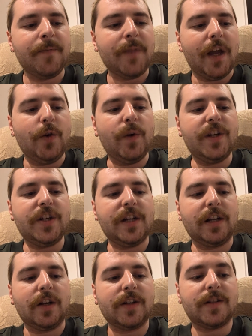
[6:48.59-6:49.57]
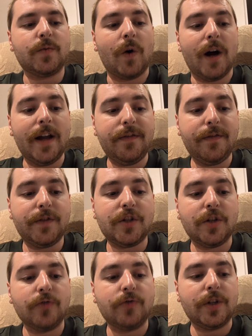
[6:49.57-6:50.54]
in which he had lost wife,
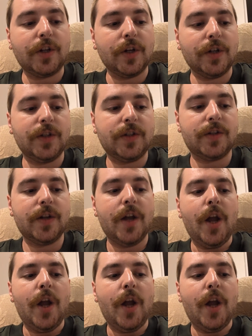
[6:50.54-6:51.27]
children, and goods.